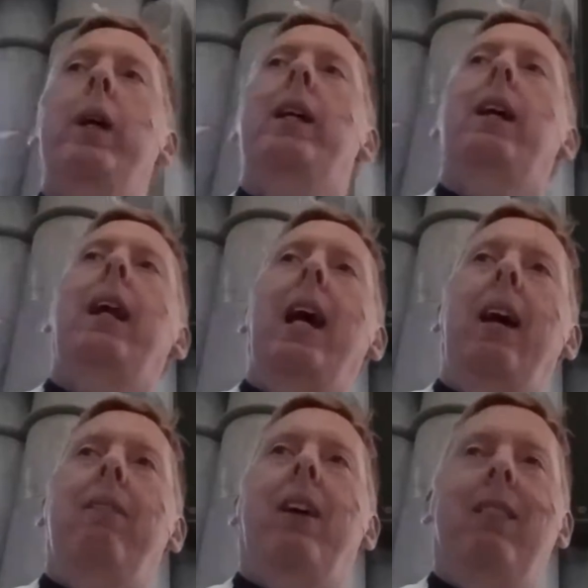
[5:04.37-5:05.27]
we can
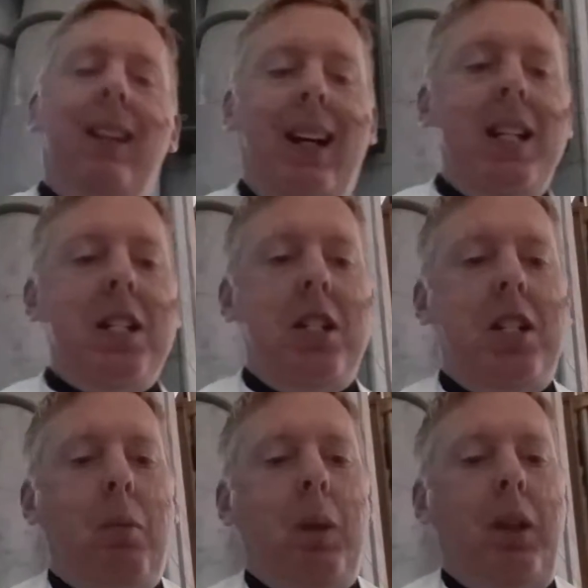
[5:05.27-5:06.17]
have a
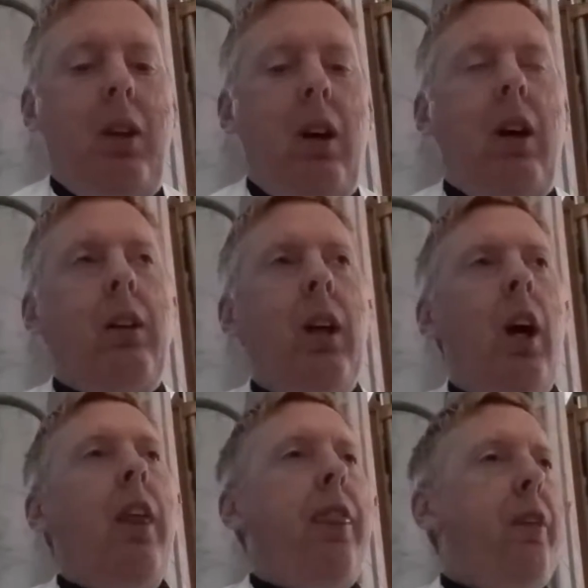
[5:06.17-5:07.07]
relationship with
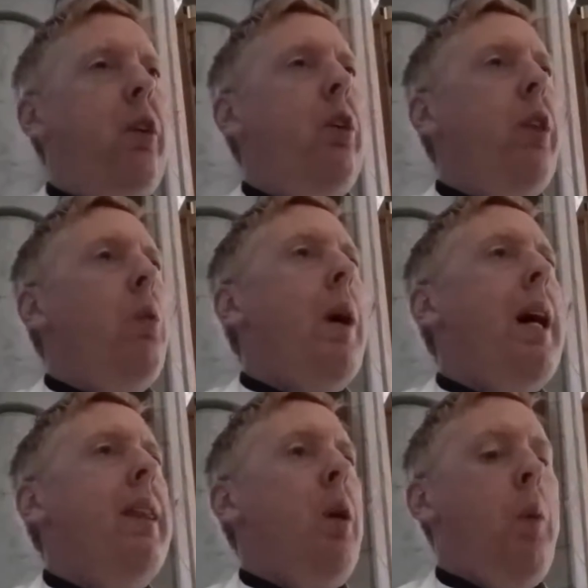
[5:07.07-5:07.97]
God through the
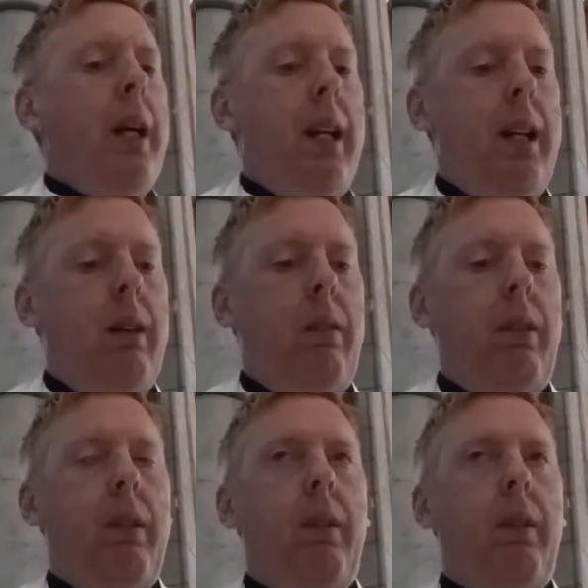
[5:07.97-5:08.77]
way that we live,